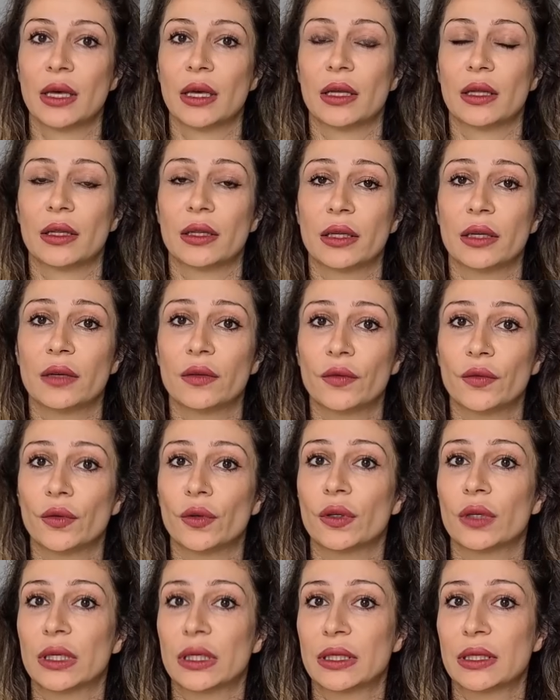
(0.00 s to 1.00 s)

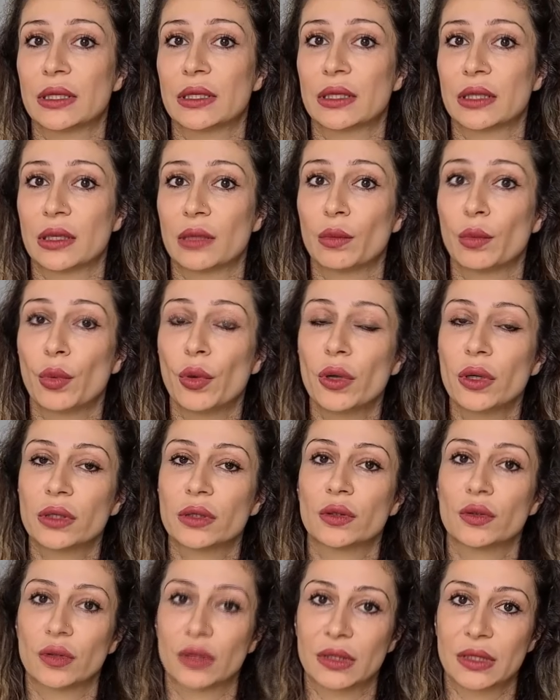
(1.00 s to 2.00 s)
Therefore, it is
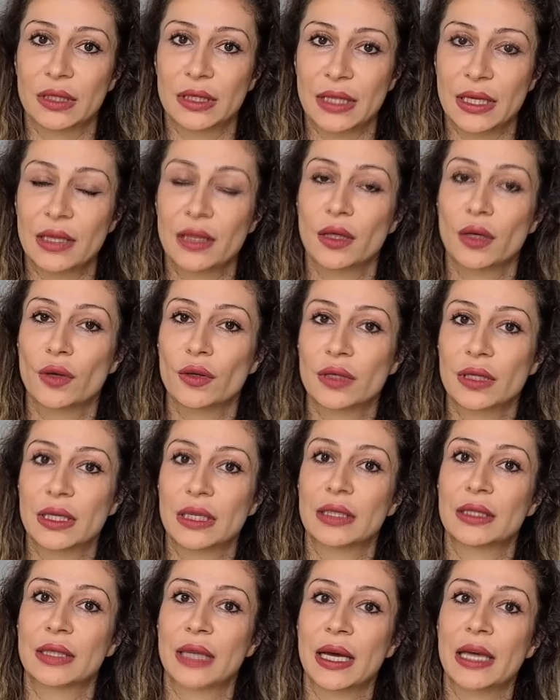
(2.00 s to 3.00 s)
important to understand those
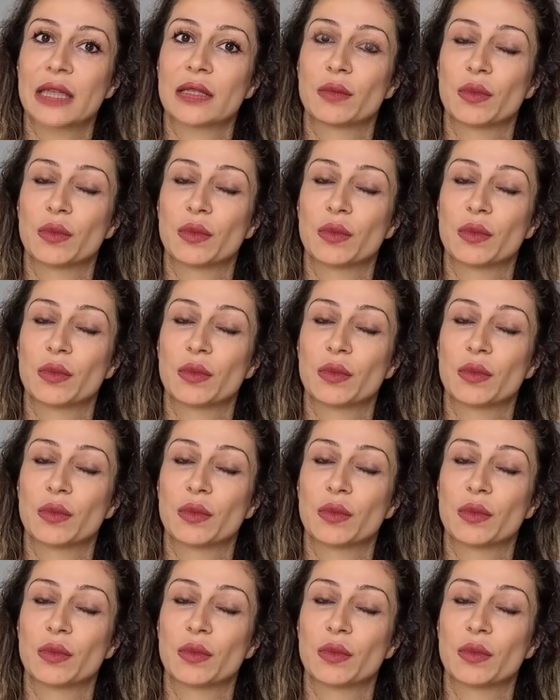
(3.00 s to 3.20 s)
things, guys,